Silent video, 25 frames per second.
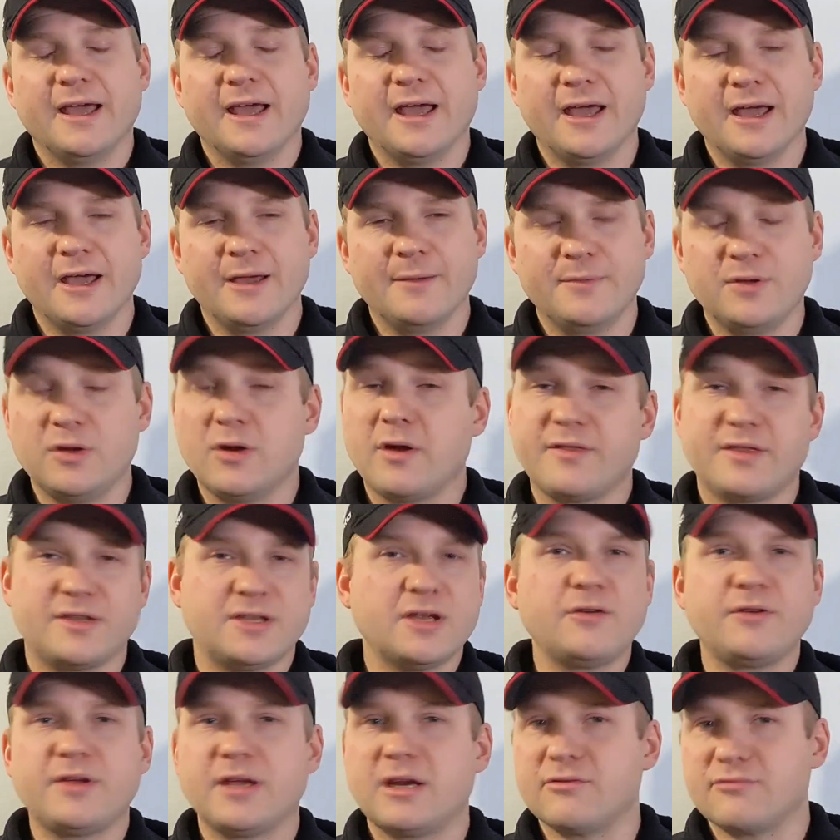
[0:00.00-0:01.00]
You either
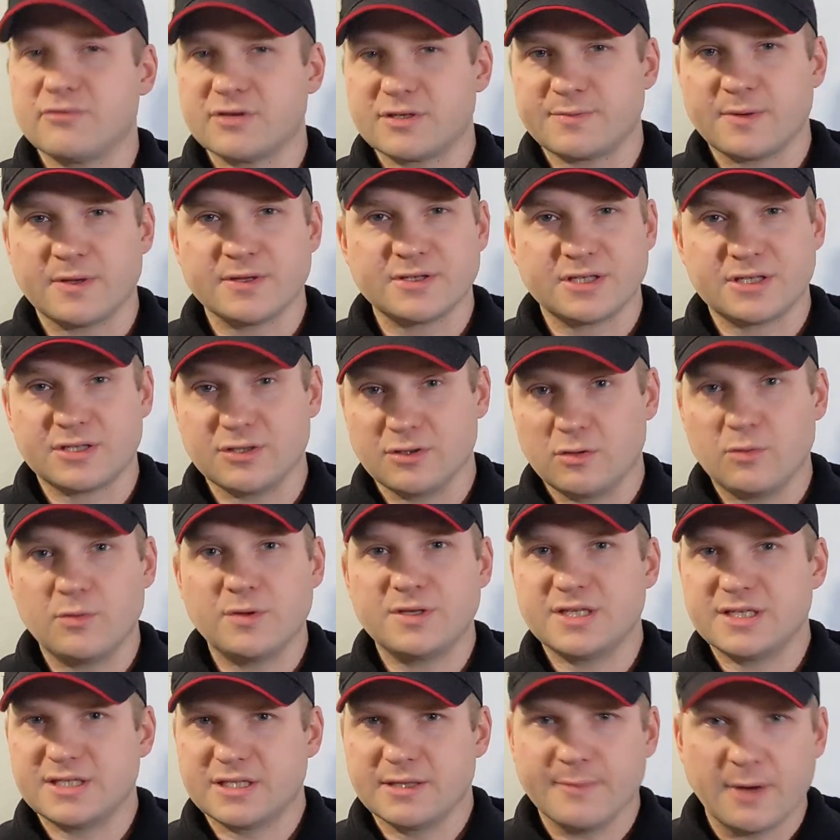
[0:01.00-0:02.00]
don't get a response at all,
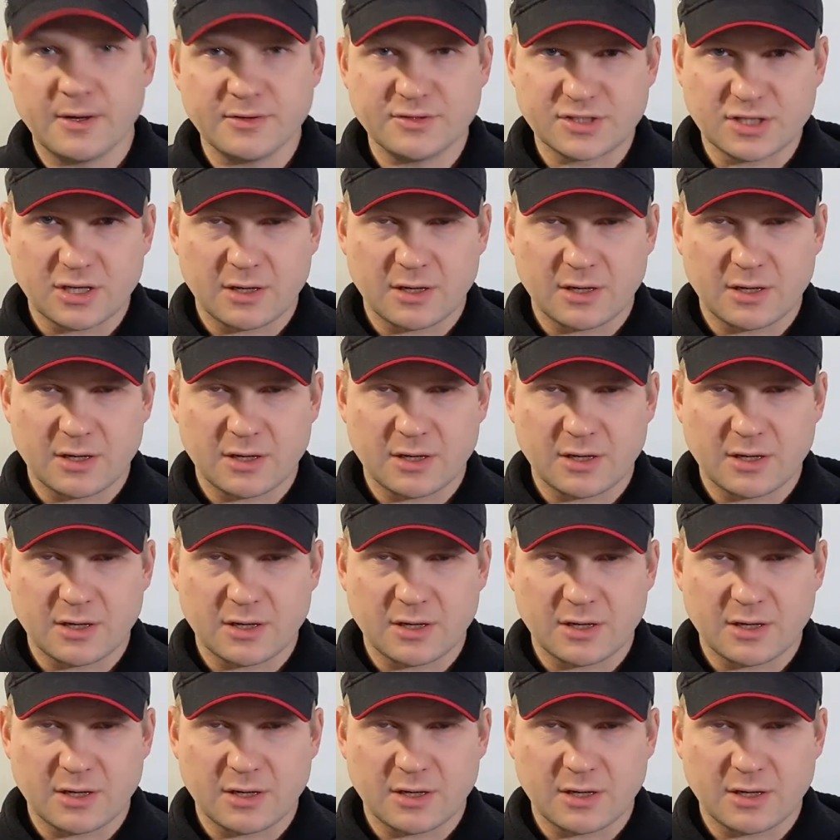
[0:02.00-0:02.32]
which is the most